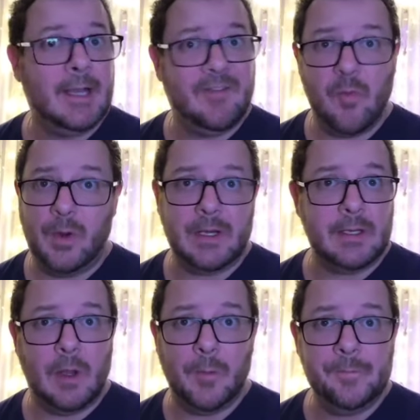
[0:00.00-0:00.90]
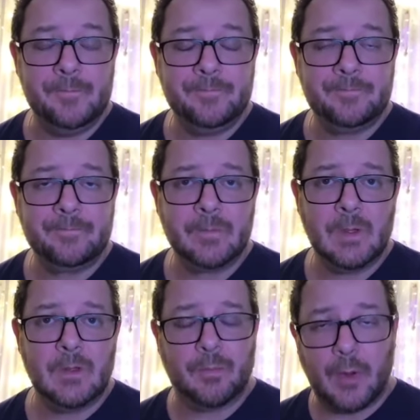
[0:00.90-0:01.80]
Let everybody know
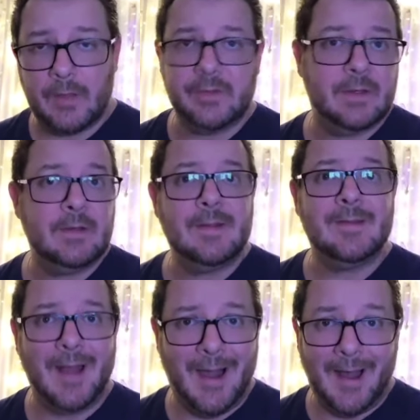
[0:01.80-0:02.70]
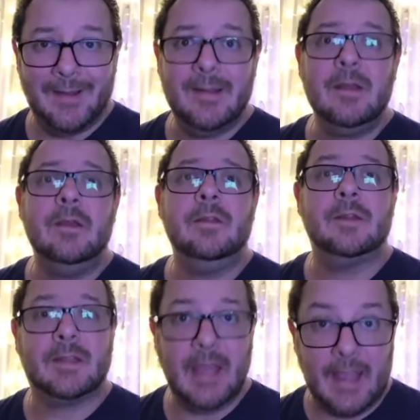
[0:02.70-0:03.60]
the president is on
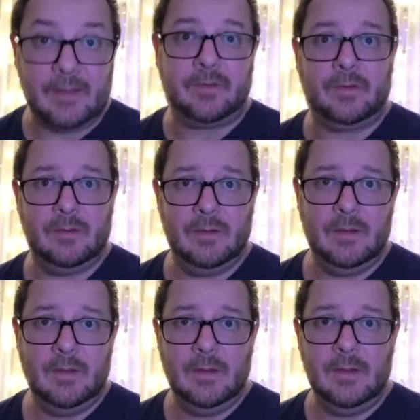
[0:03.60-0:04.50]
the case